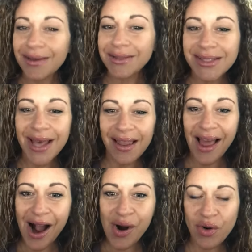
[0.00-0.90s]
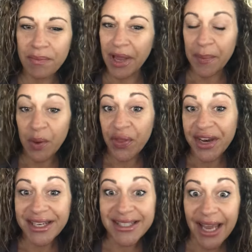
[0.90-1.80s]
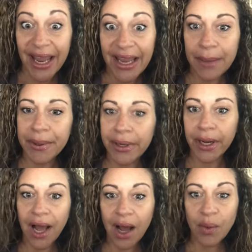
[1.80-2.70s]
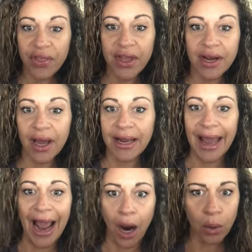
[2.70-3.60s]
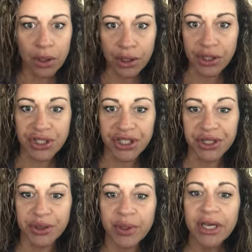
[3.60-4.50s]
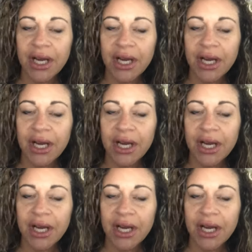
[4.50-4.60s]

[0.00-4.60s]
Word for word: sell out maybe within a day, but not within an hour or two.